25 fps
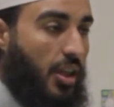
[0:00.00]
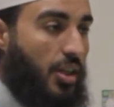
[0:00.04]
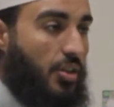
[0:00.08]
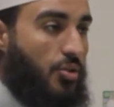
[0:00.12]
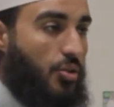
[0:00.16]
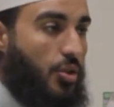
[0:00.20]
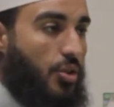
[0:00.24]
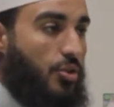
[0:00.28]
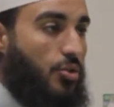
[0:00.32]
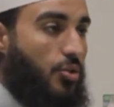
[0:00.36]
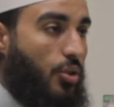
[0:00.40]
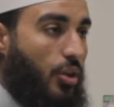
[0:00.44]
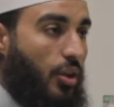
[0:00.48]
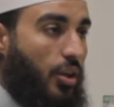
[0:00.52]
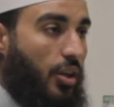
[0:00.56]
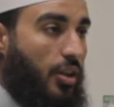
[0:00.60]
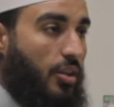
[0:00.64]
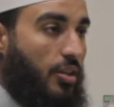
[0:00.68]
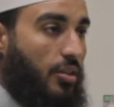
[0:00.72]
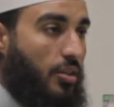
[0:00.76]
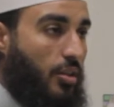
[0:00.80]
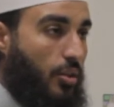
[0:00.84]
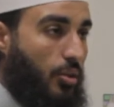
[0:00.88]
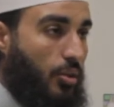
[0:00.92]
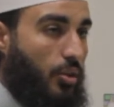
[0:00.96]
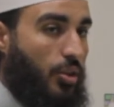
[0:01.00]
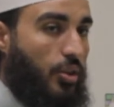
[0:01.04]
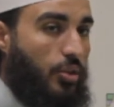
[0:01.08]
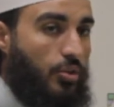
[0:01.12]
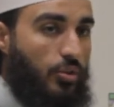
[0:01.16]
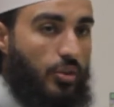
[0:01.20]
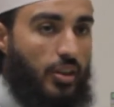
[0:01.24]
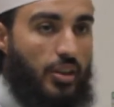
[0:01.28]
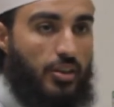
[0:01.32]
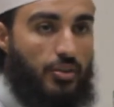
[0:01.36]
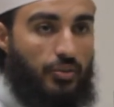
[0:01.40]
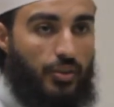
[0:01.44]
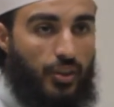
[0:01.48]
So it's not excluded to
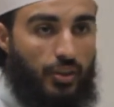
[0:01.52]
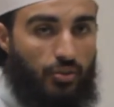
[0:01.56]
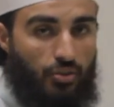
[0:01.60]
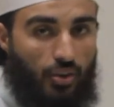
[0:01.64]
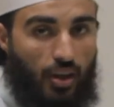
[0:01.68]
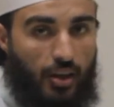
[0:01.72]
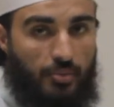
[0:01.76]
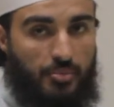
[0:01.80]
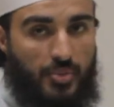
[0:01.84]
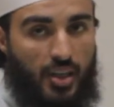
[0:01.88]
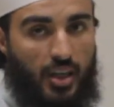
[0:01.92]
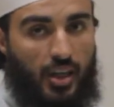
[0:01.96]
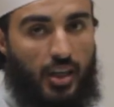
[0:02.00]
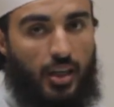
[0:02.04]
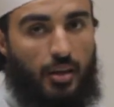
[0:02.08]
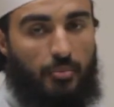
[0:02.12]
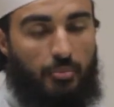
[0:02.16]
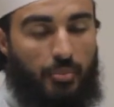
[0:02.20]
these 3 times,